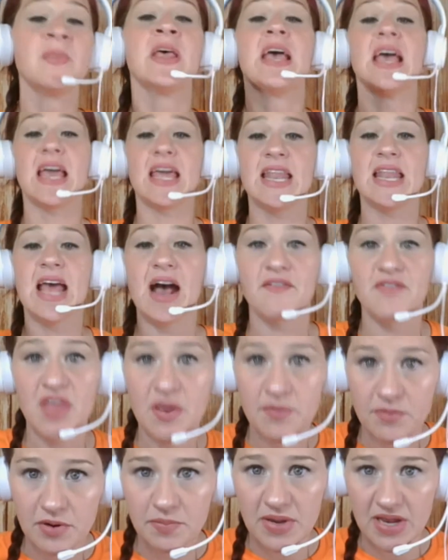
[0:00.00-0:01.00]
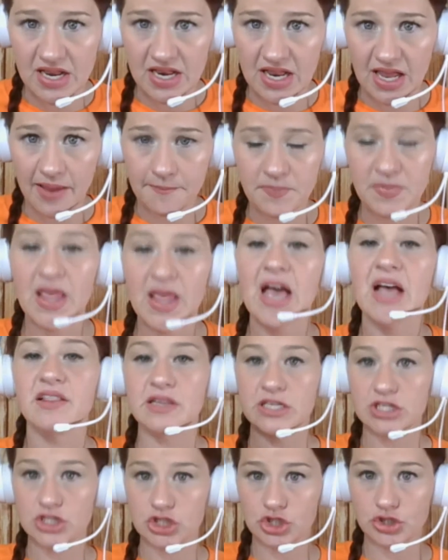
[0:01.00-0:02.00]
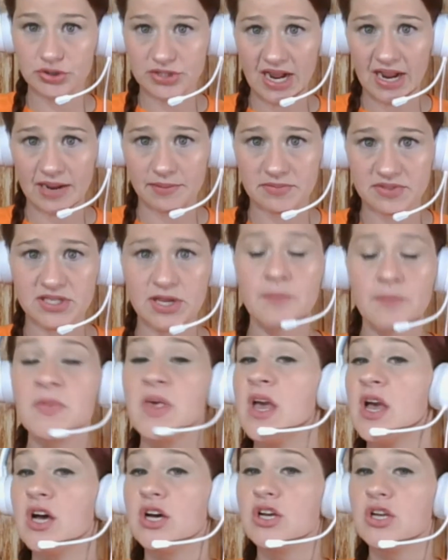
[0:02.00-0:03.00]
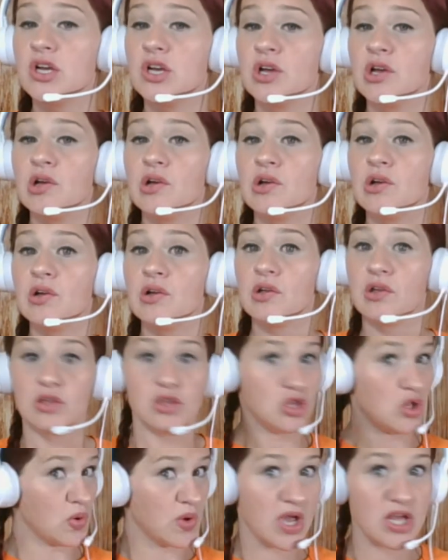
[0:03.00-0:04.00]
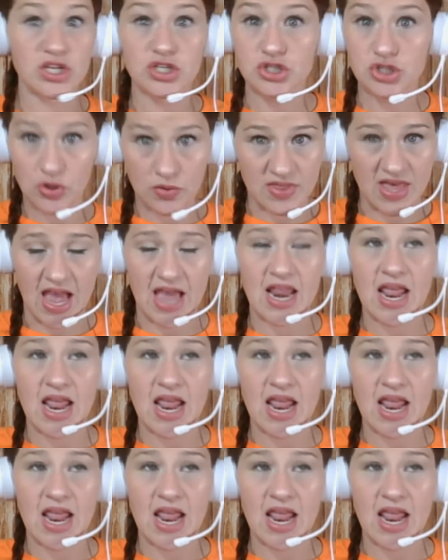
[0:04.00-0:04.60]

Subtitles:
and have them repeat it at least 2 times. You can do that.